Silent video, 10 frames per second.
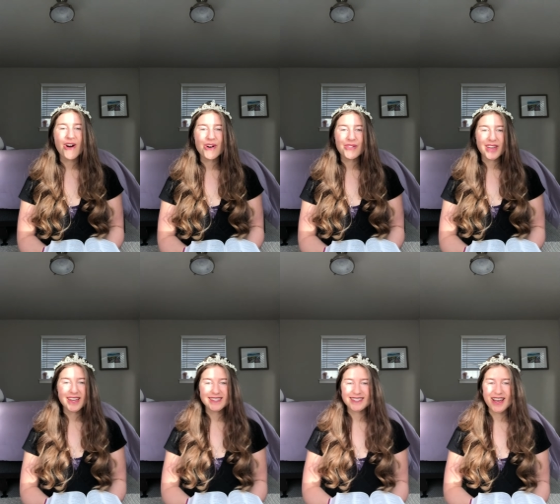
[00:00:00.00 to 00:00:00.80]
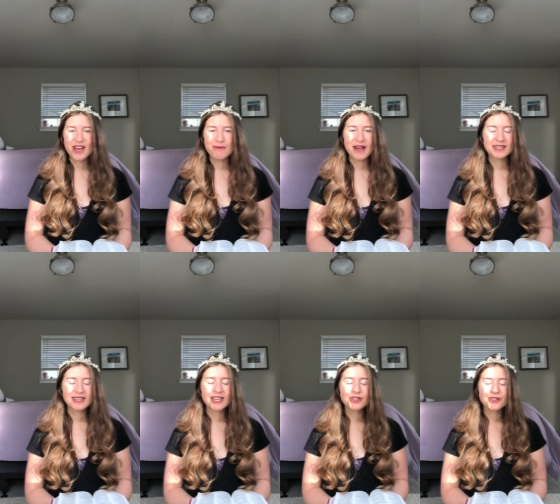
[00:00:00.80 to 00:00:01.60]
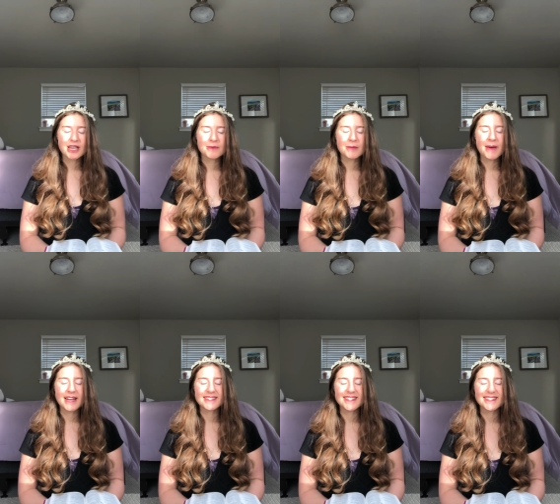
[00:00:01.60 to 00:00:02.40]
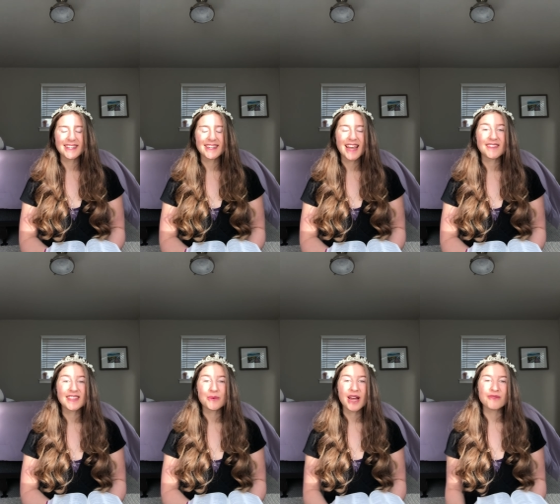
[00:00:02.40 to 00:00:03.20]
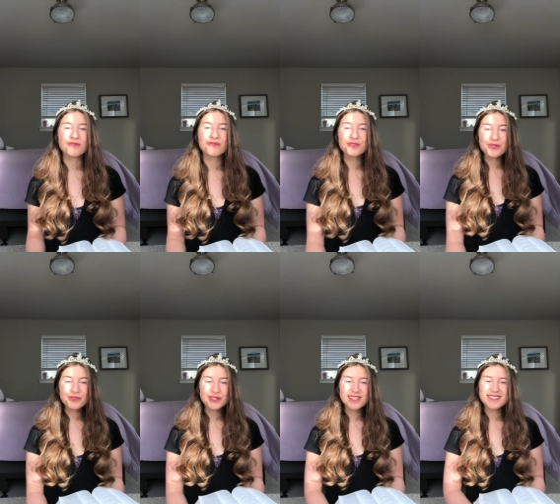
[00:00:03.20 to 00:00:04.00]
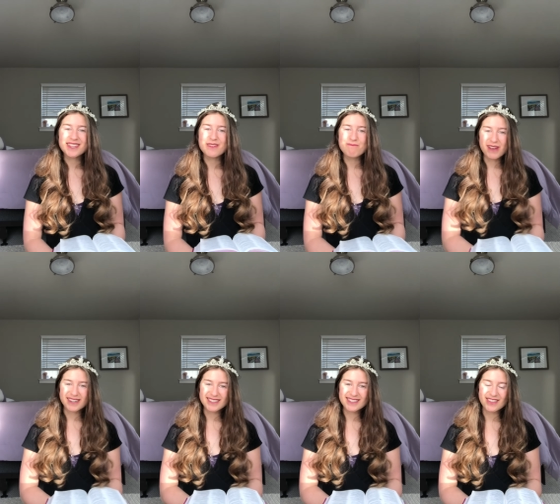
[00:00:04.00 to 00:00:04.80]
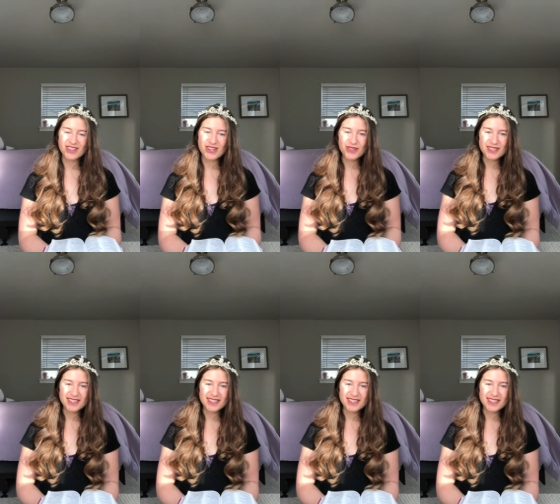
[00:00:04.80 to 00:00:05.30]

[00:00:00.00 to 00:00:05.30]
all that um, has hindered them in the past season and that they would have fruitfulness and abundance in the new